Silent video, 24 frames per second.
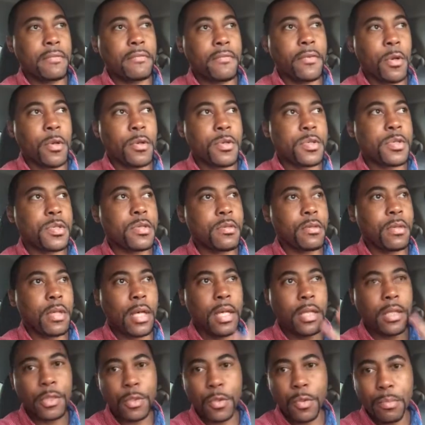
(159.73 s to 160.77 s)
first
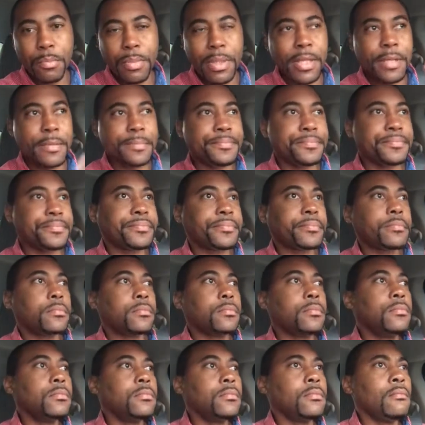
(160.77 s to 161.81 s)
little bit
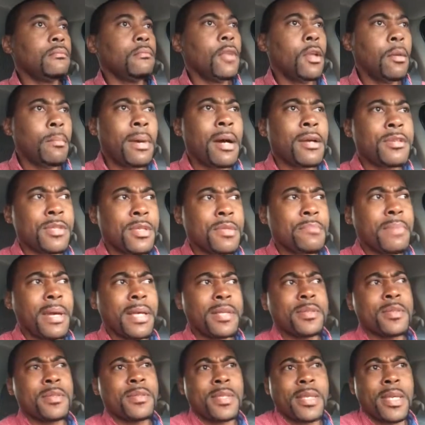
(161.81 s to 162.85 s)
about just
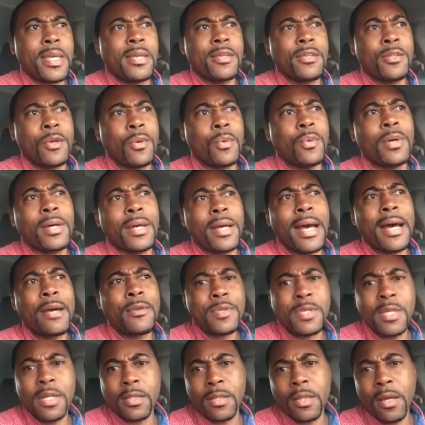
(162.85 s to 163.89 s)
basically saying, how
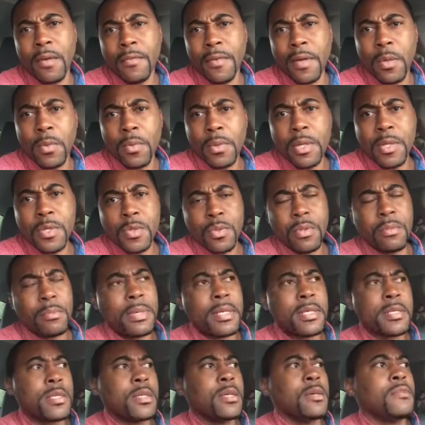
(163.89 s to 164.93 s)
ticked off I was with
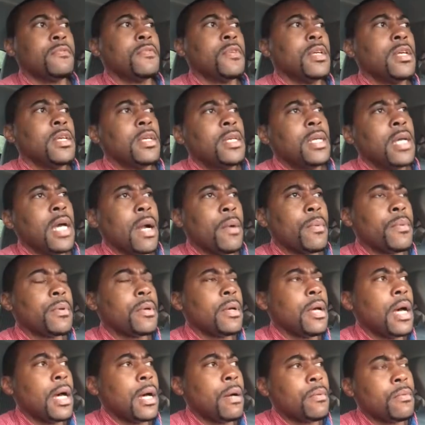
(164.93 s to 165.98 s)
myself.
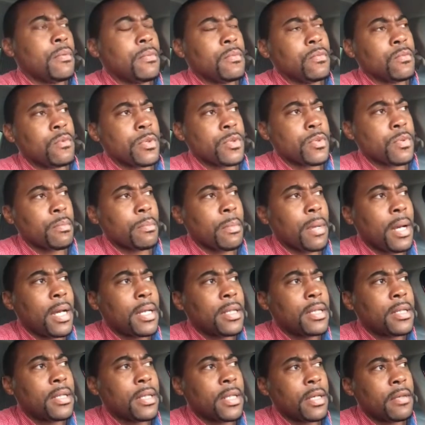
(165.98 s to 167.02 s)
I was
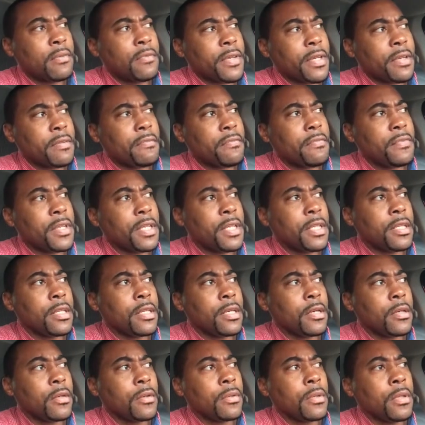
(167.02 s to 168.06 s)
reminded of a
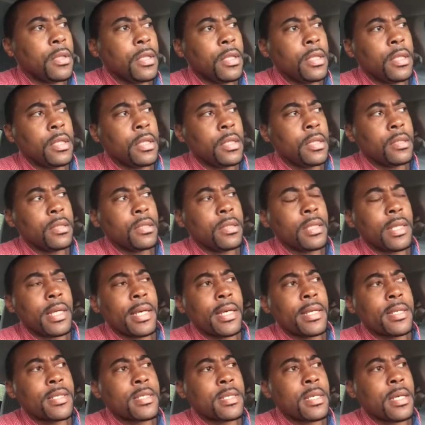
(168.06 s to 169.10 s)
video
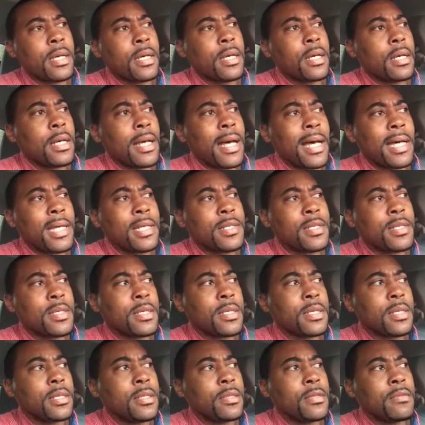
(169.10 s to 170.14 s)
that I'd
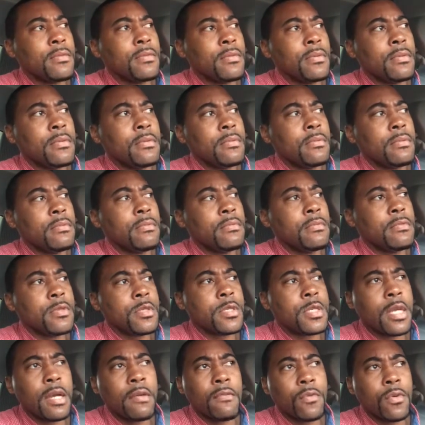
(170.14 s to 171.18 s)
seen
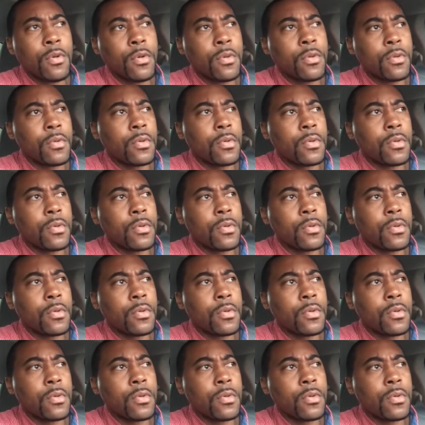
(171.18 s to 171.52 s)
several